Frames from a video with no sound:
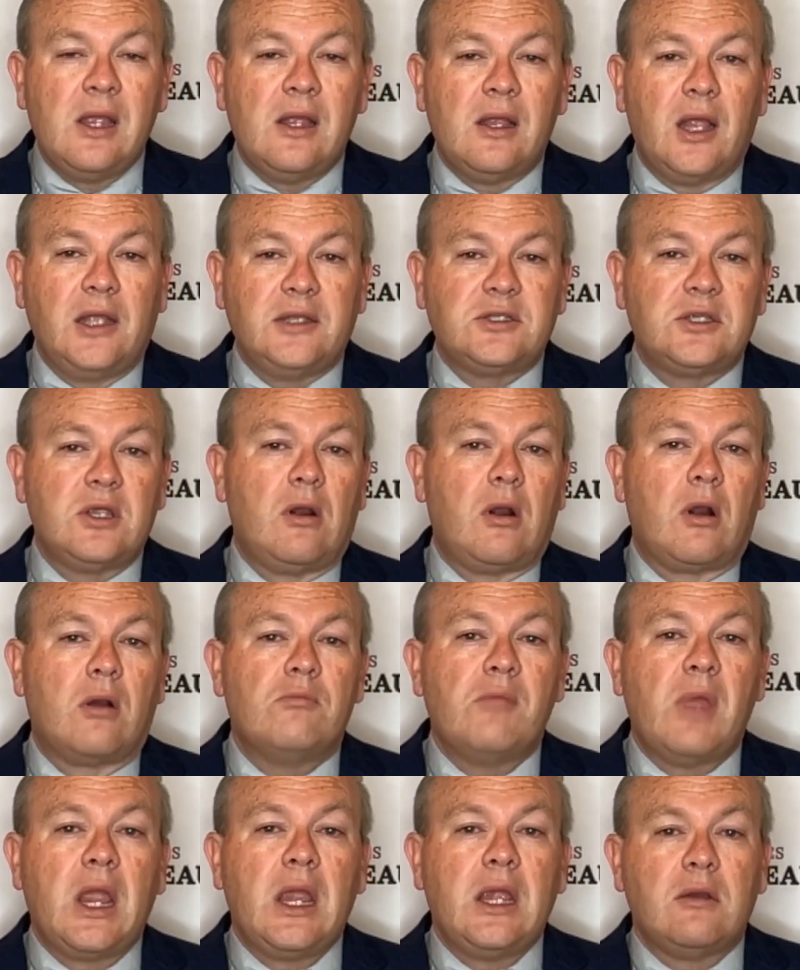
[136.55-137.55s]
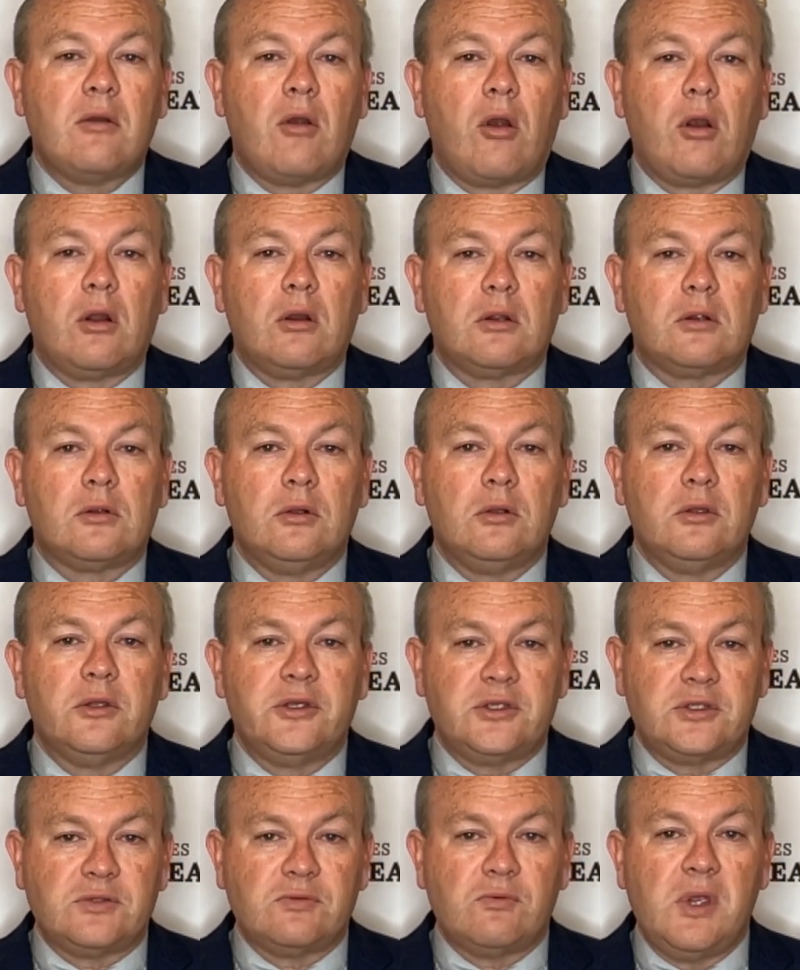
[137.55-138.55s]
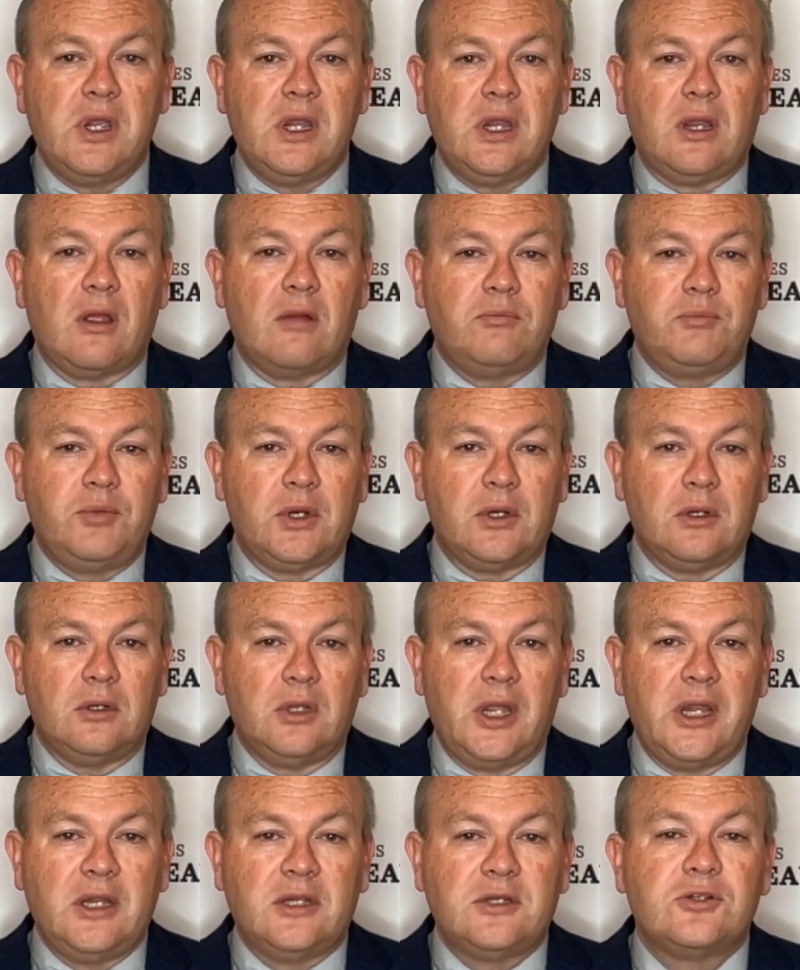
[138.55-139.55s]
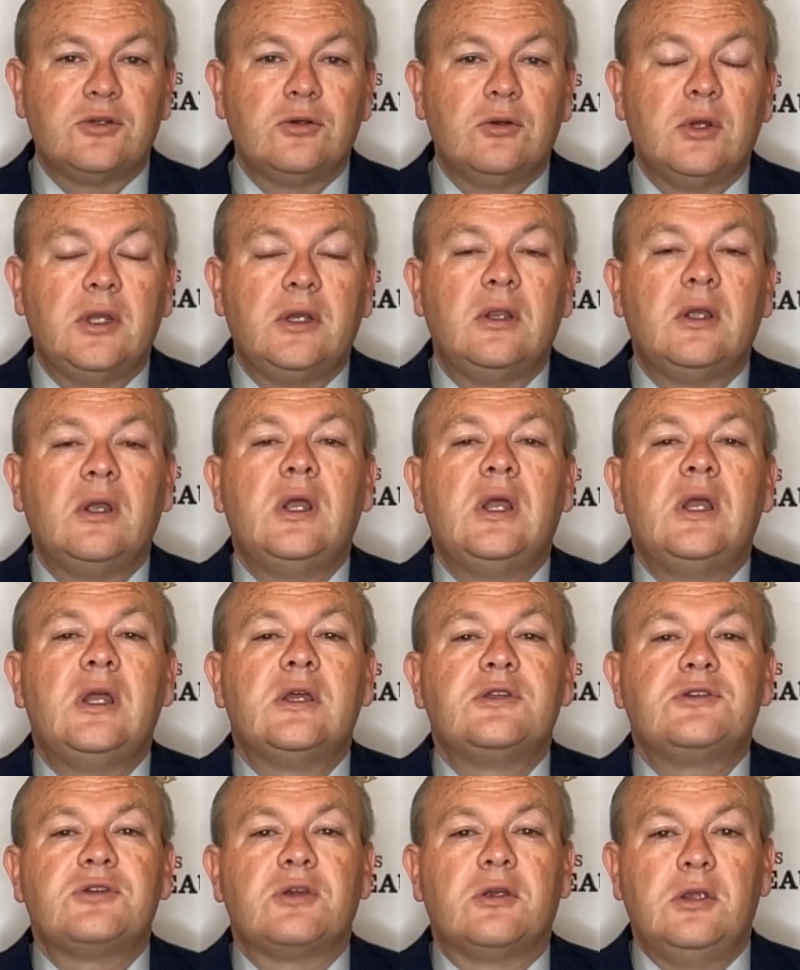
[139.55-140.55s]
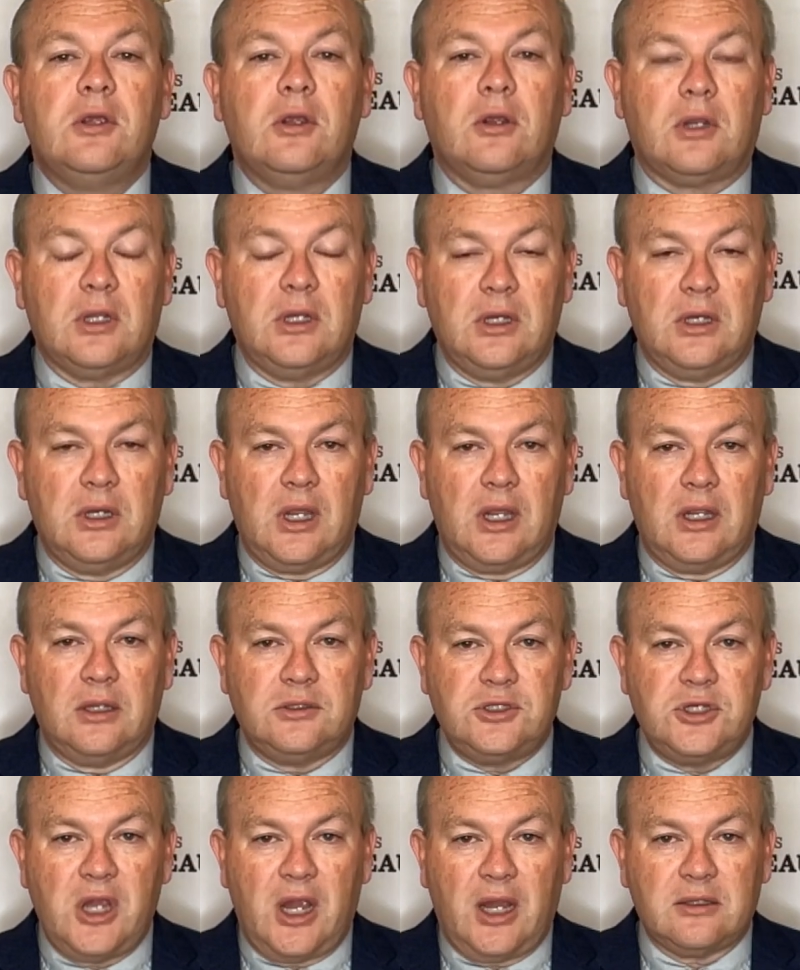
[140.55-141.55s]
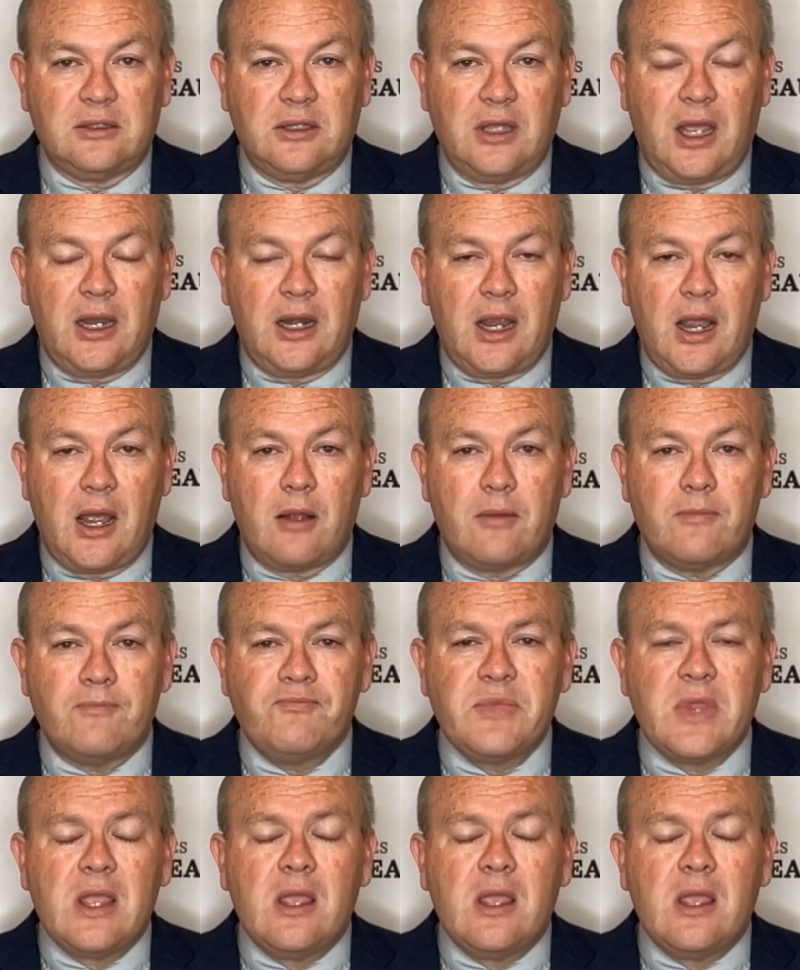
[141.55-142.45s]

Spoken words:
That's in our main article this week. I'll put a link to it so you can check that out.